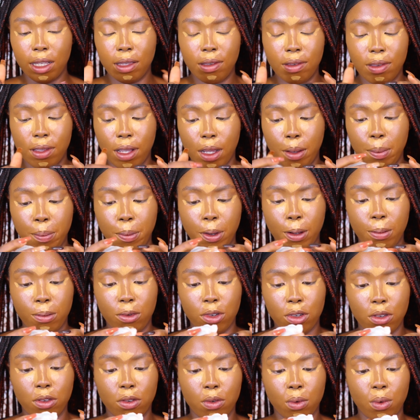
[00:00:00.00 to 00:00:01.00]
It's damp,
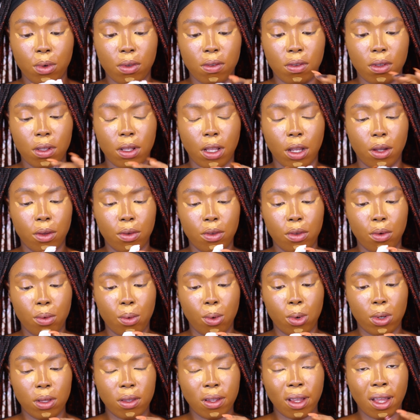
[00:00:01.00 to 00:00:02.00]
I'm just squeezing out the
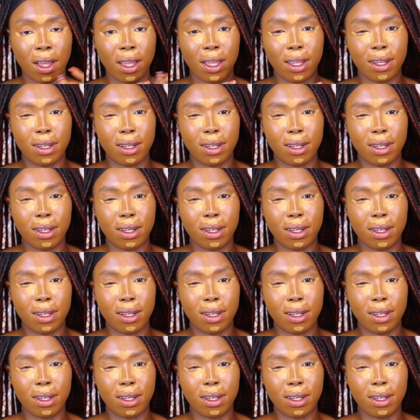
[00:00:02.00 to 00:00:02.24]
water.